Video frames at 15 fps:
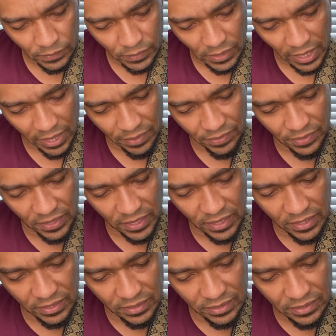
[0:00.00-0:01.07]
And
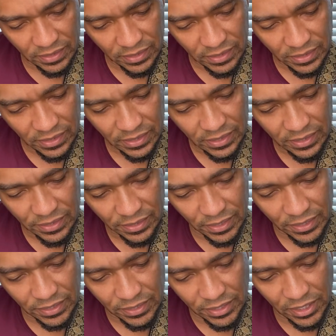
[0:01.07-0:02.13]
then
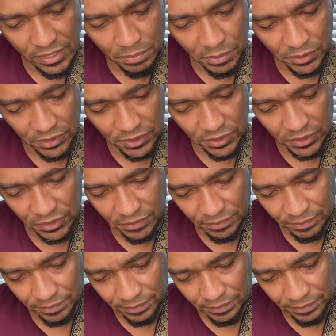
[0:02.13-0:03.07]
the D position.